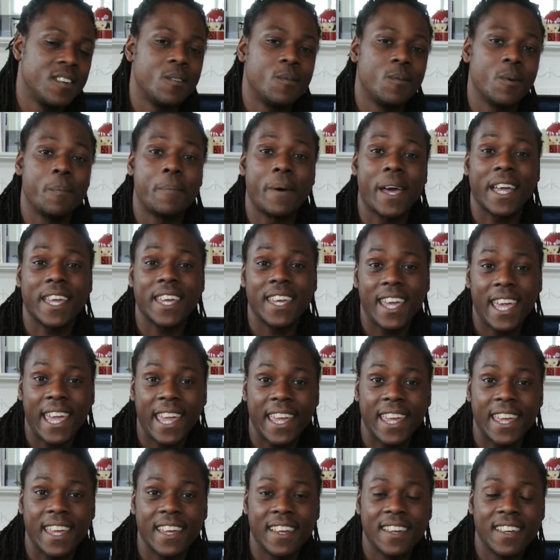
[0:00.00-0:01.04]
we're back at
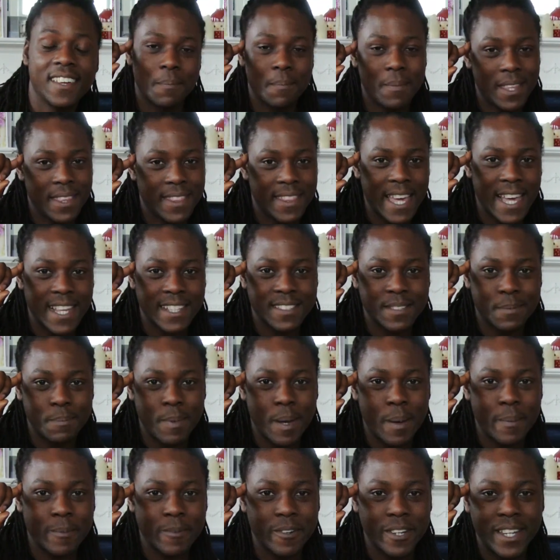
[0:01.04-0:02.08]
A. Commit that to
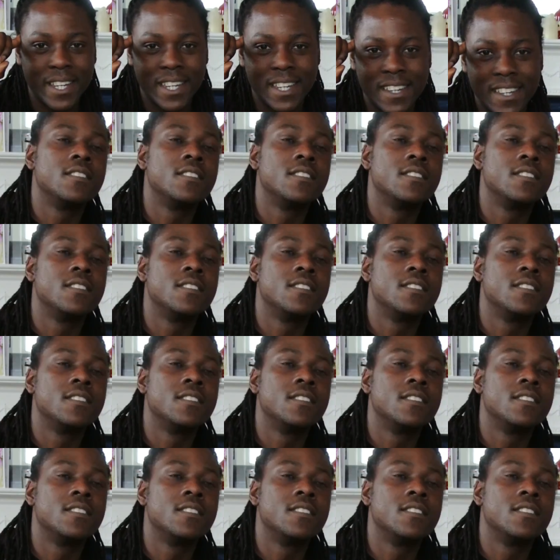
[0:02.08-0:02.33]
memory.